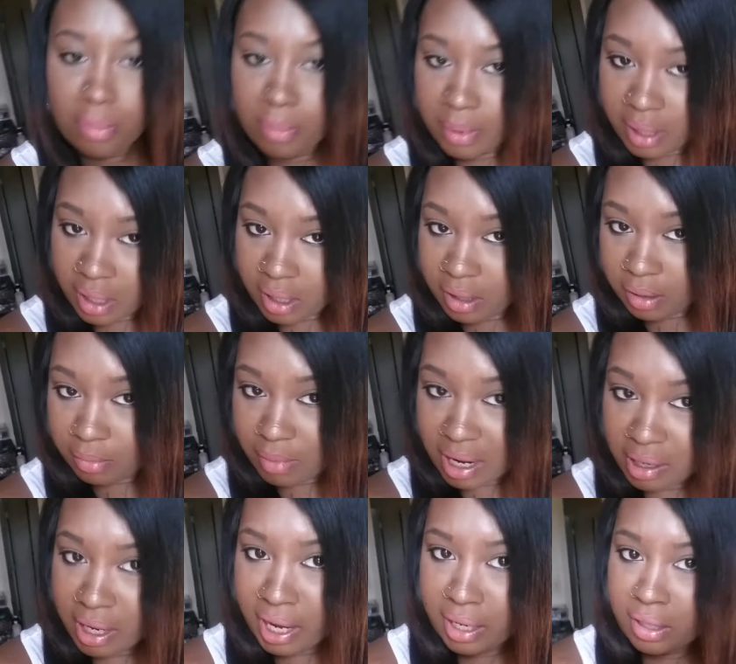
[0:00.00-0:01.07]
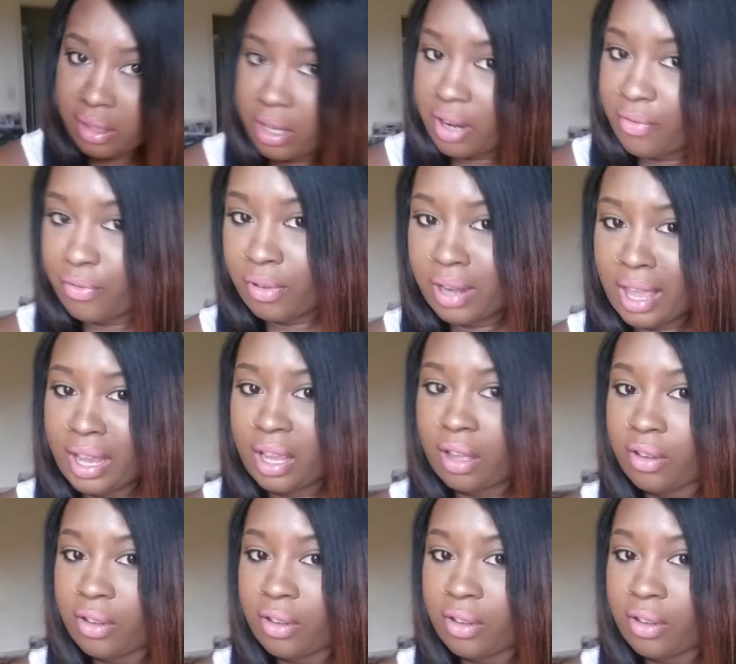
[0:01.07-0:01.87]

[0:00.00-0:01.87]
but I done had this hair for like